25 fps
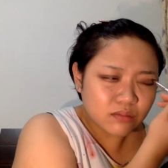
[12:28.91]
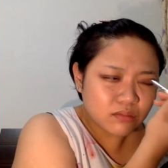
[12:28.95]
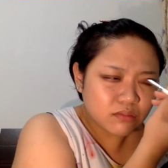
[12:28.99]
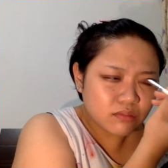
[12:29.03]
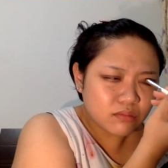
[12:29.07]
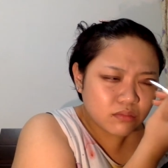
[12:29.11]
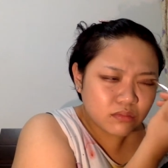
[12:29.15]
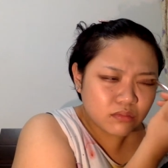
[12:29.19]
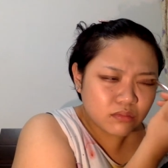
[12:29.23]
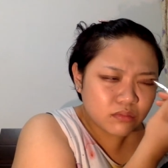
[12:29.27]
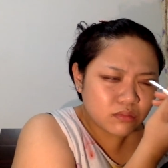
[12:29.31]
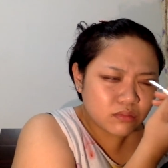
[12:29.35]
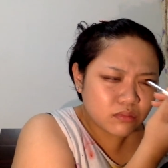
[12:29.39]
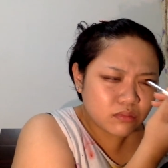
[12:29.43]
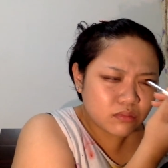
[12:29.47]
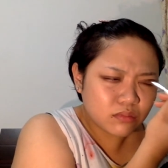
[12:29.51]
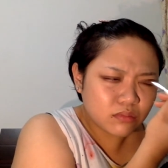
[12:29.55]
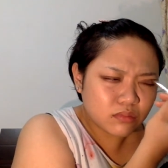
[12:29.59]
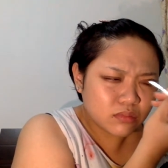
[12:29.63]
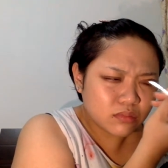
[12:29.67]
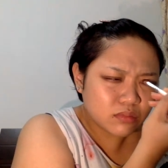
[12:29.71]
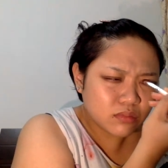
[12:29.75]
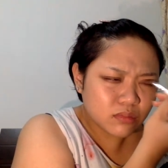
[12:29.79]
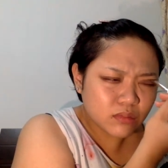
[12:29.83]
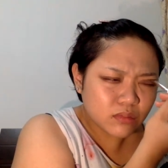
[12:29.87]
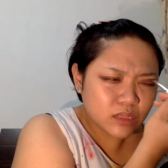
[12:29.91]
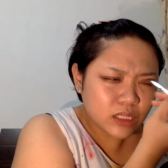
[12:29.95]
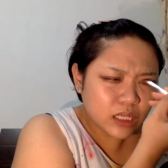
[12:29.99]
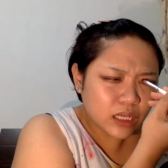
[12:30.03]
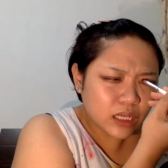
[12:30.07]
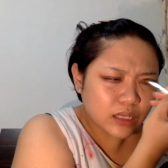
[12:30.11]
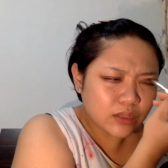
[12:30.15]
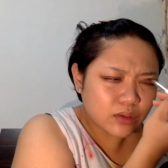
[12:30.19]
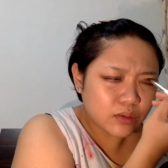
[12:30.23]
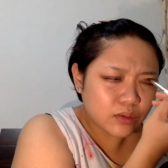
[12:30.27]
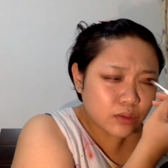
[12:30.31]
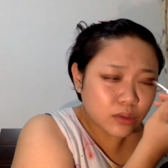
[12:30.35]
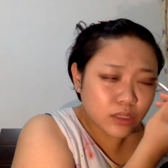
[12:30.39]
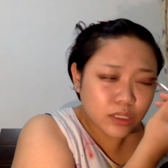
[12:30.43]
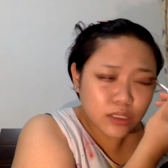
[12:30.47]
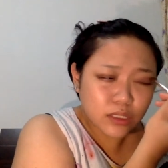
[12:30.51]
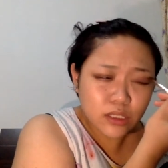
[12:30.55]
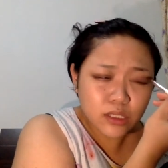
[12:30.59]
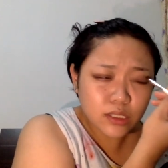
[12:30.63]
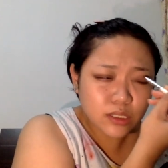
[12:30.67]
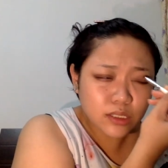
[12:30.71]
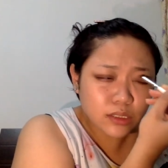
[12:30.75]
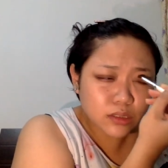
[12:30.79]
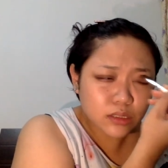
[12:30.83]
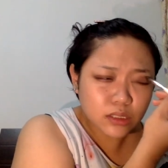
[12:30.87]
I don't know. It
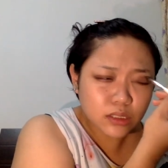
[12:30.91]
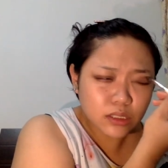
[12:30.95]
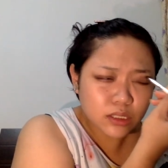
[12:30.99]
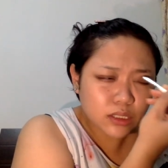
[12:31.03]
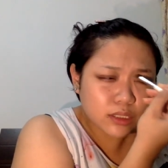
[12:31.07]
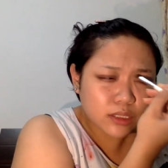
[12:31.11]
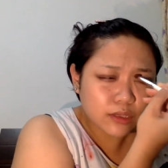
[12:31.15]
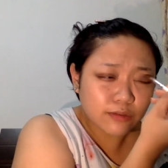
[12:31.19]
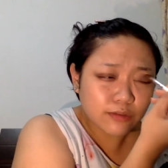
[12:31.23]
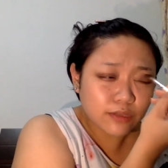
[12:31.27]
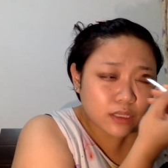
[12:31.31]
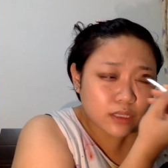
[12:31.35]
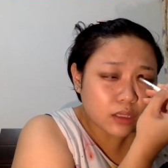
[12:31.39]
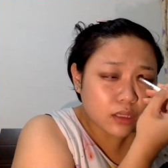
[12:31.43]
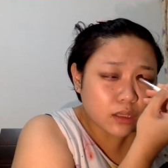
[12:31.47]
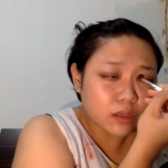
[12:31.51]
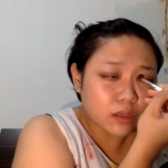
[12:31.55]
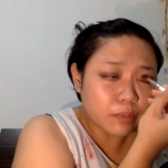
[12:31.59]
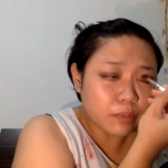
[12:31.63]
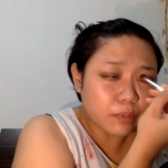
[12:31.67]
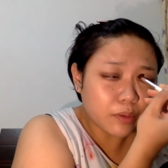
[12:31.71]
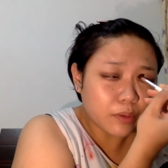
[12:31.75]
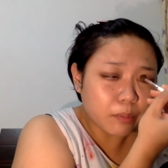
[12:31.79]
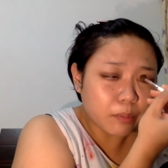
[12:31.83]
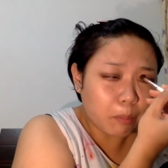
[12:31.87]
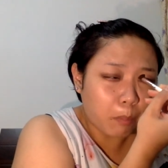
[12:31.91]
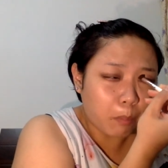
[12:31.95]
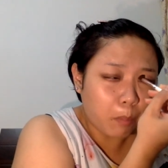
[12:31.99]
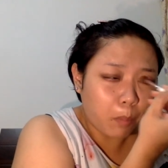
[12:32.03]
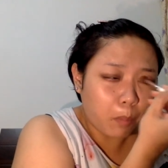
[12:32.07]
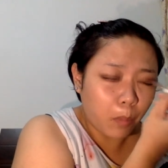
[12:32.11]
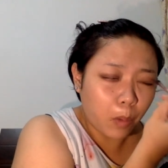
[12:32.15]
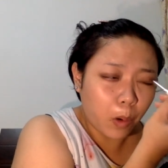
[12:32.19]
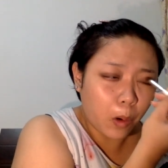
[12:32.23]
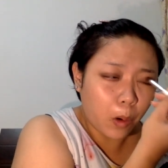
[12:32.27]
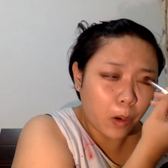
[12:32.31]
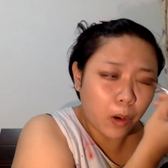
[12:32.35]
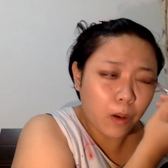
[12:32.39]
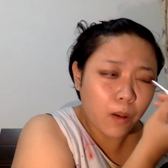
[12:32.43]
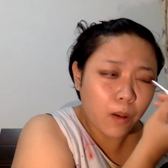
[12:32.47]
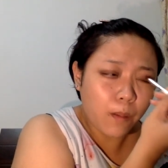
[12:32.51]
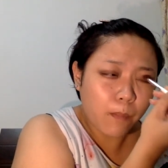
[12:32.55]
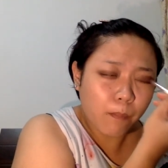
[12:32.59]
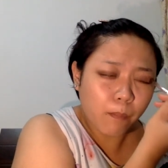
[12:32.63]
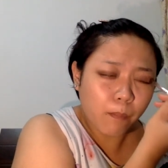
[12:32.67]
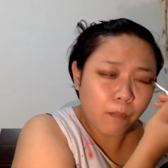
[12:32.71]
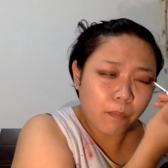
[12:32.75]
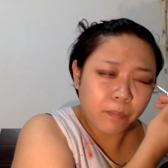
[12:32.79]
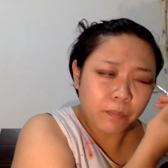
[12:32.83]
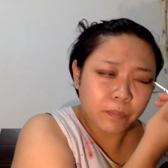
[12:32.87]
just gives it a bit more,
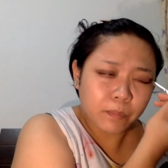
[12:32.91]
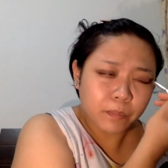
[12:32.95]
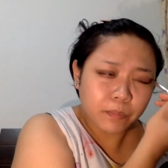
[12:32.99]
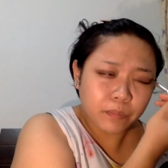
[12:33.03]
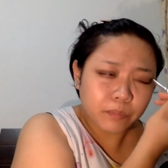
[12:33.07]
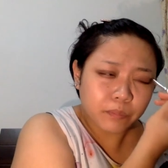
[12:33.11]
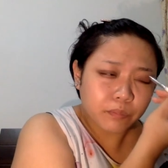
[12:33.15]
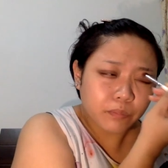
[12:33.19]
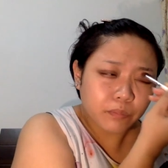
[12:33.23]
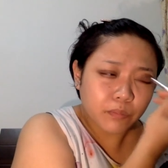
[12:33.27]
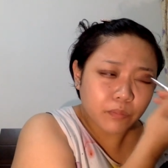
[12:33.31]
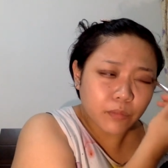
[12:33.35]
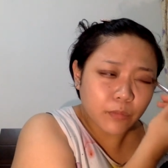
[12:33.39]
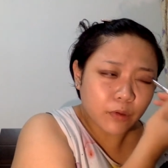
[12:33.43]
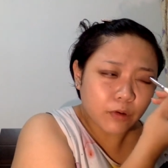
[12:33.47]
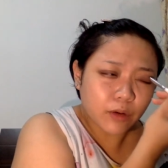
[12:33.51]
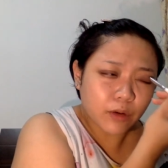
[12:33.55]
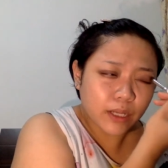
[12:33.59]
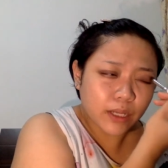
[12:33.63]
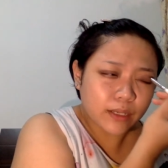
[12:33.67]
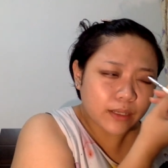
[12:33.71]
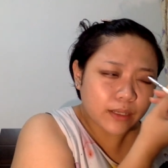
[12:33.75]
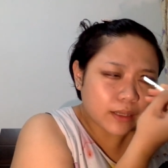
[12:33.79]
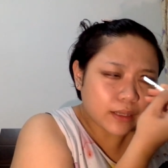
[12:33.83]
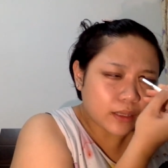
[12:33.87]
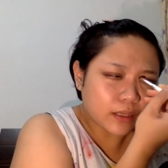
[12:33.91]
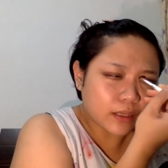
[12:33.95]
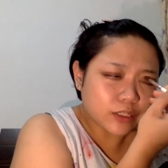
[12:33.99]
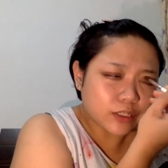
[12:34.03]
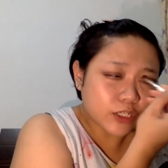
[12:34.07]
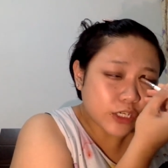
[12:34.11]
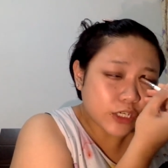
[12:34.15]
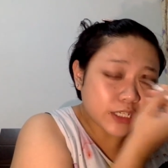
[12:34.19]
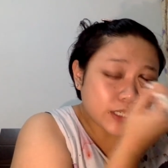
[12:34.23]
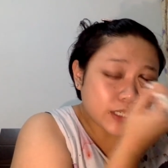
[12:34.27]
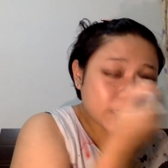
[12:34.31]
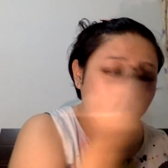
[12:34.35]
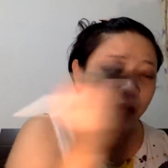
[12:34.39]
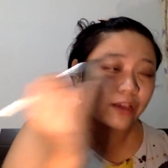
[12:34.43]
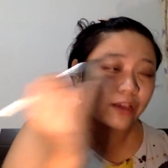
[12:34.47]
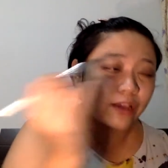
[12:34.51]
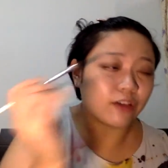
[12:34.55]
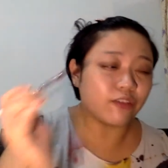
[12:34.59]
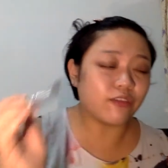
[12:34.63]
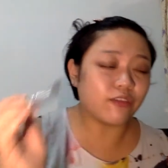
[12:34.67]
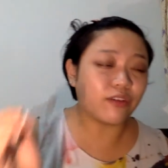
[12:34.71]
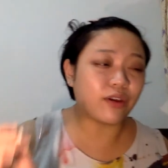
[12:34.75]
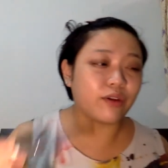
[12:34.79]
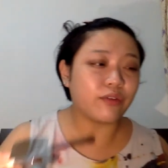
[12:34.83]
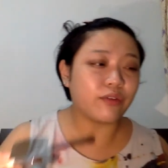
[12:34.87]
alright, than just like
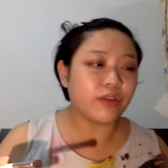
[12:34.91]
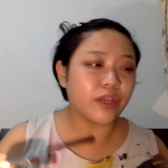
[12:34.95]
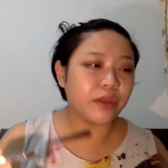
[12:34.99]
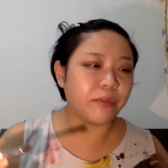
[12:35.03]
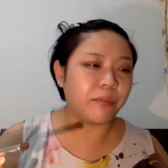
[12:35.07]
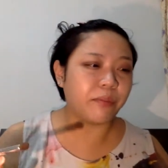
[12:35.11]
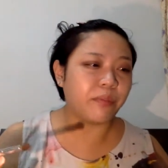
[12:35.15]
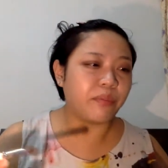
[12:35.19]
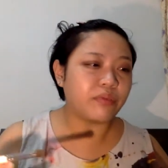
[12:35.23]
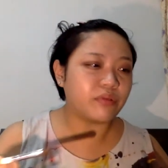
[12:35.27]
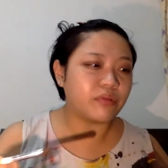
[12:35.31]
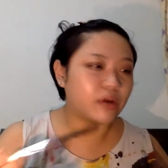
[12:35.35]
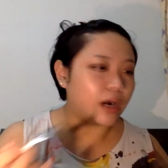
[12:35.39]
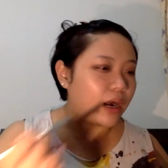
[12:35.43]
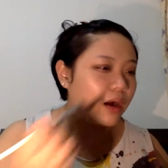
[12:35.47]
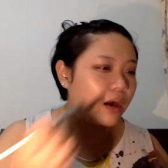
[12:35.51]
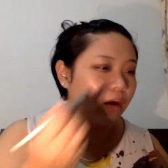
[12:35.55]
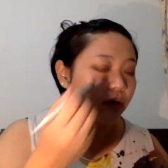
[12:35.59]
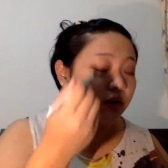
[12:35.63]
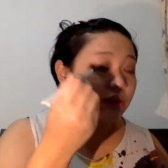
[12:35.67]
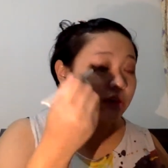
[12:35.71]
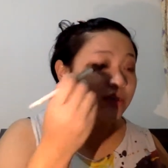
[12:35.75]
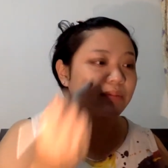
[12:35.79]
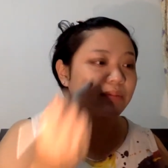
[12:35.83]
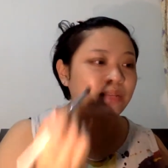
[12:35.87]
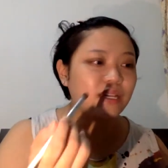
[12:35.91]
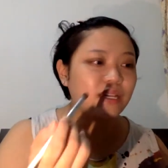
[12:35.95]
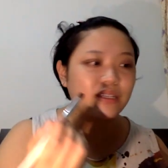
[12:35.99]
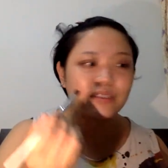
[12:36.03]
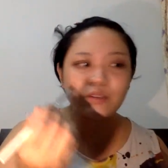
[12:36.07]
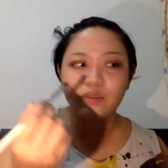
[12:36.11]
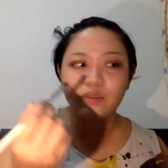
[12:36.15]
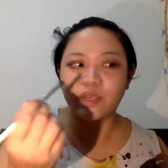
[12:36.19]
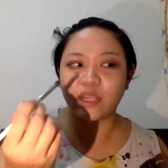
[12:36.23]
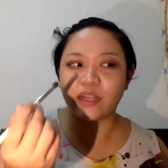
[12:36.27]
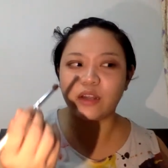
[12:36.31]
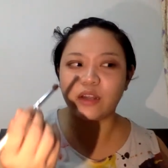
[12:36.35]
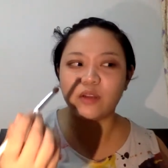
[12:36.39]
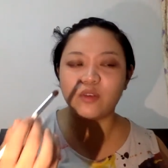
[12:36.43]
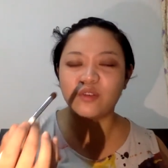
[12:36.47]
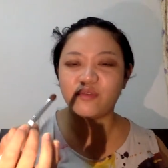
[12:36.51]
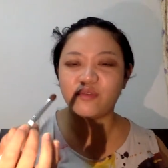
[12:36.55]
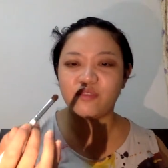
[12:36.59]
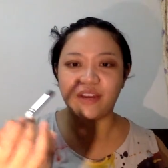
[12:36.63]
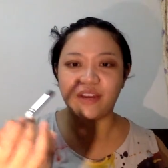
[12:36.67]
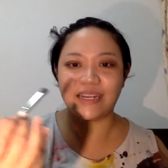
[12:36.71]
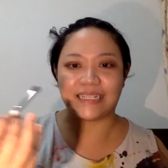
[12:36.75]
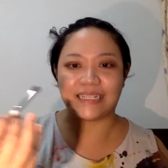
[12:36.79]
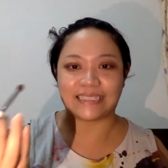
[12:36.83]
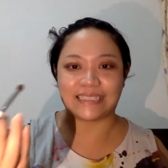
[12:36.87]
a very brown. Sometimes you can look
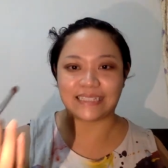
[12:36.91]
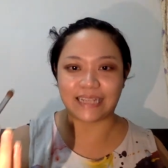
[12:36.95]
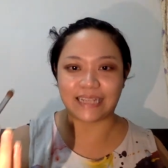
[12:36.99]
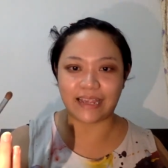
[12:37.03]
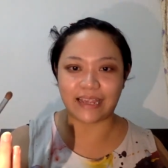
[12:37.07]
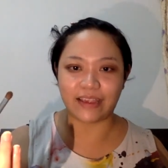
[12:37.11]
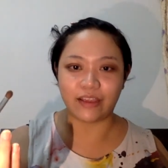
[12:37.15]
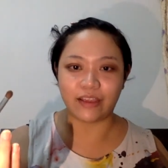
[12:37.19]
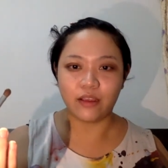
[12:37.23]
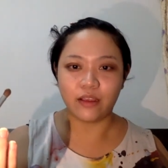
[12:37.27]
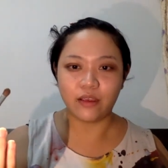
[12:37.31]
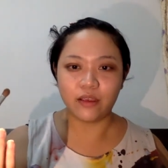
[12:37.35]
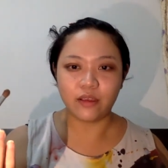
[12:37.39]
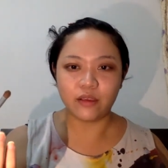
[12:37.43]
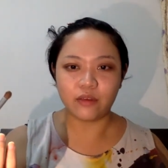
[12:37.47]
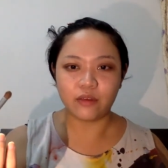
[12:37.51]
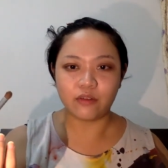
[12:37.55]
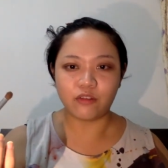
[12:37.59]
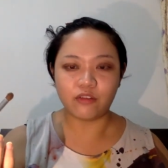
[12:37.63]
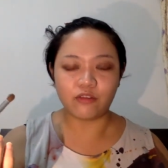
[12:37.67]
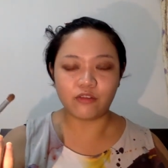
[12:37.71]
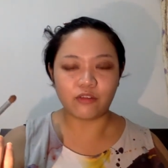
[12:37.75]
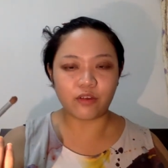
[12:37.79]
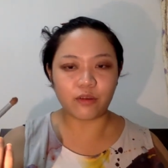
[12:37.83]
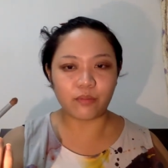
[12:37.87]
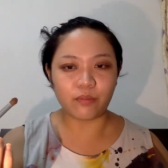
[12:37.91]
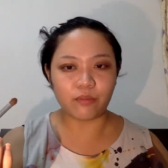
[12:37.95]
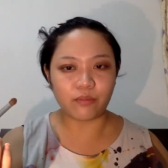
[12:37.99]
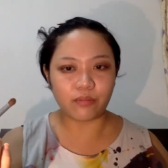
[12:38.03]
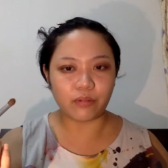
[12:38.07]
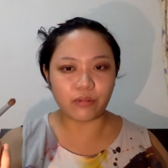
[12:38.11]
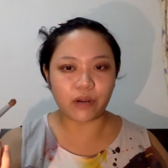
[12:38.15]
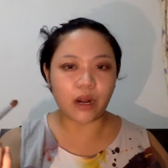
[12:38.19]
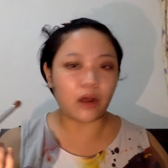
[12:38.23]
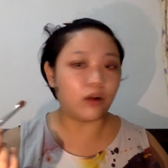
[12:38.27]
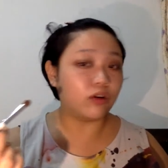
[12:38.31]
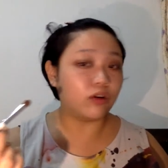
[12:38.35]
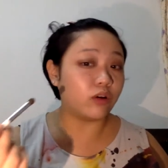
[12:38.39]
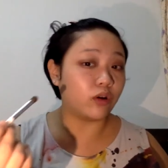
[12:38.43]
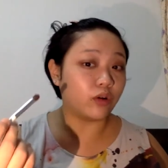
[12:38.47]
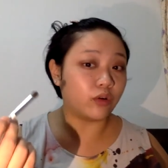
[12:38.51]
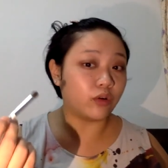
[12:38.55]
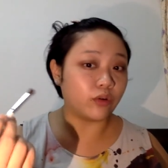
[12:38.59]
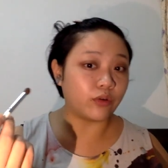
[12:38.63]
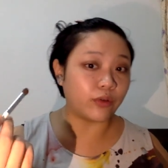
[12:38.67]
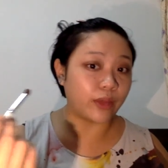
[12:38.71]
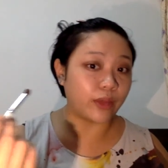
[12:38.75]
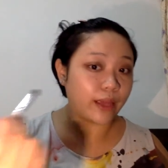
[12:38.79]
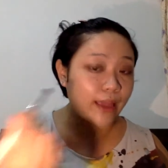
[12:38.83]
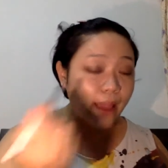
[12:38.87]
very dead with very brown or
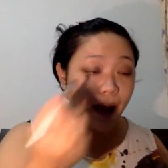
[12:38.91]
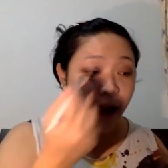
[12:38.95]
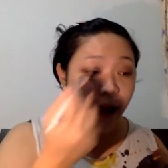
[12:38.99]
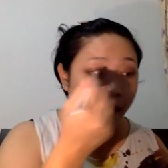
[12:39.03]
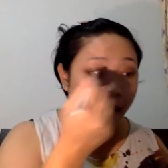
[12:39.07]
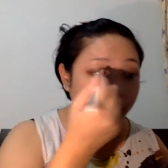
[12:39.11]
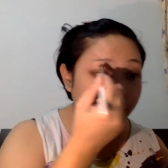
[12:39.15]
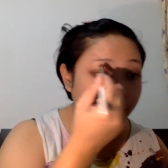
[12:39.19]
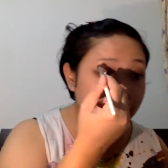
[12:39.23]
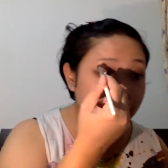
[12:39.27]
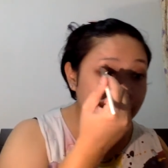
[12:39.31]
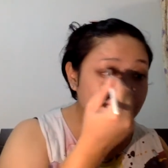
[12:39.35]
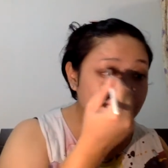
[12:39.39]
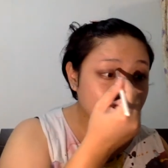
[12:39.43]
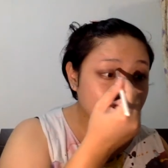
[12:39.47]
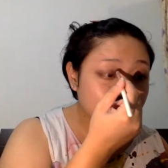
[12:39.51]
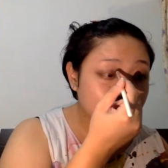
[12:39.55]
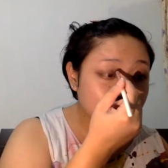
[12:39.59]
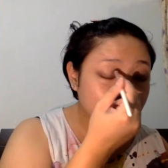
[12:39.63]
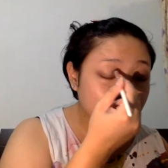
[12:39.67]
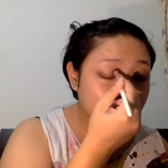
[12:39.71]
grey eyes,